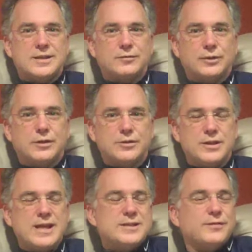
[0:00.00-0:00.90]
several years,
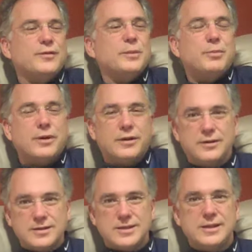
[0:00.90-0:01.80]
and that's the fun part.
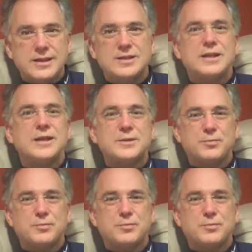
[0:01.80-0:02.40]
You see these kids